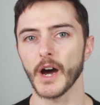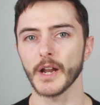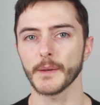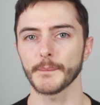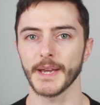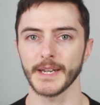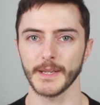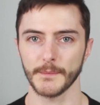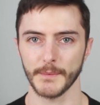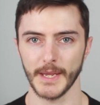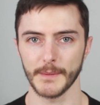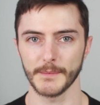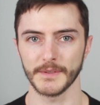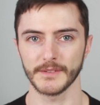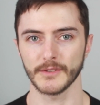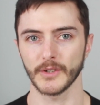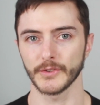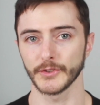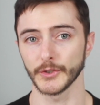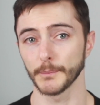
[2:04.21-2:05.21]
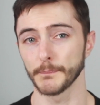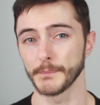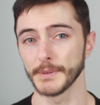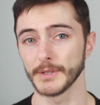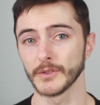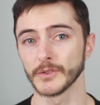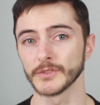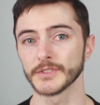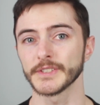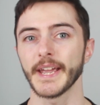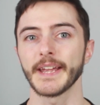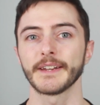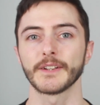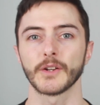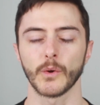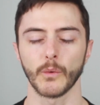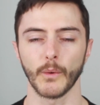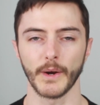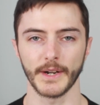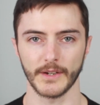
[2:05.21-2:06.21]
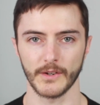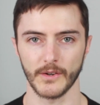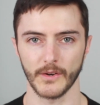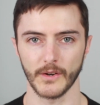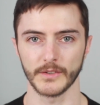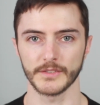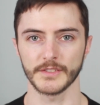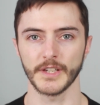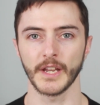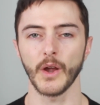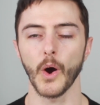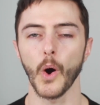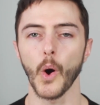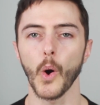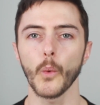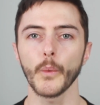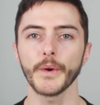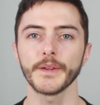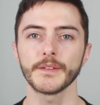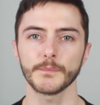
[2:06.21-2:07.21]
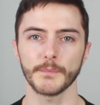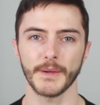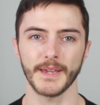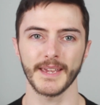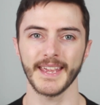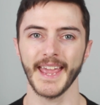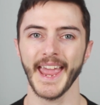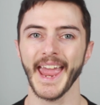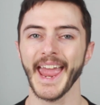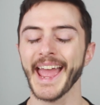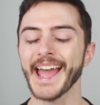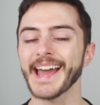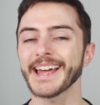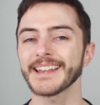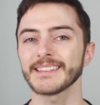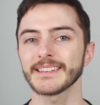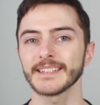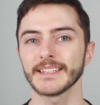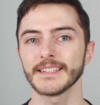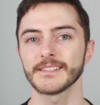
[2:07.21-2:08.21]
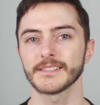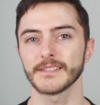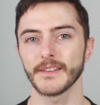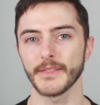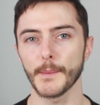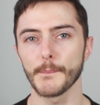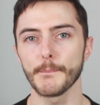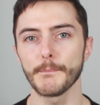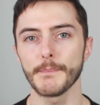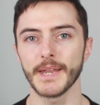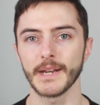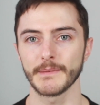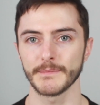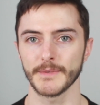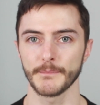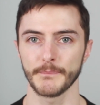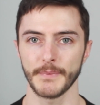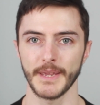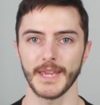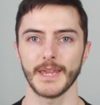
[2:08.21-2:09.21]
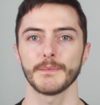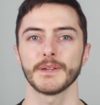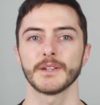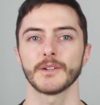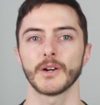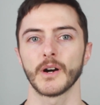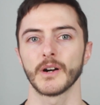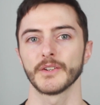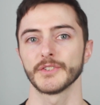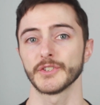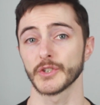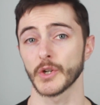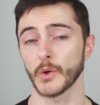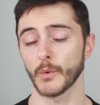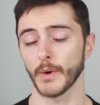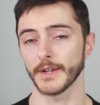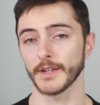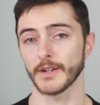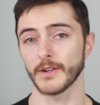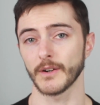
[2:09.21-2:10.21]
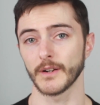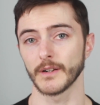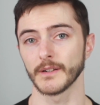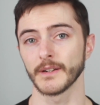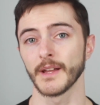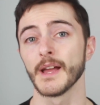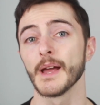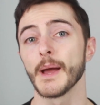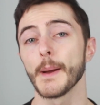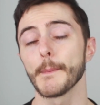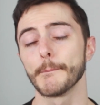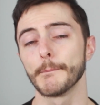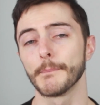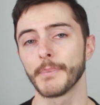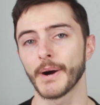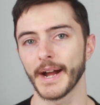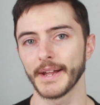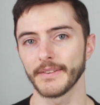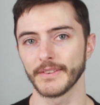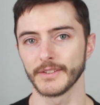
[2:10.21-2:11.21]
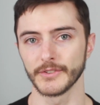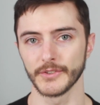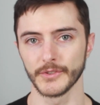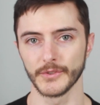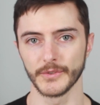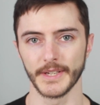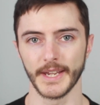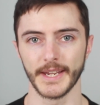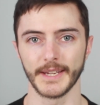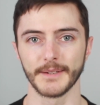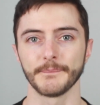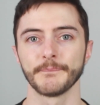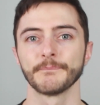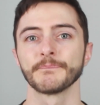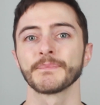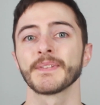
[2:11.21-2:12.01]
automatic payments on your bills and credit cards, and always pay at least the minimum payment on your credit card by the due date.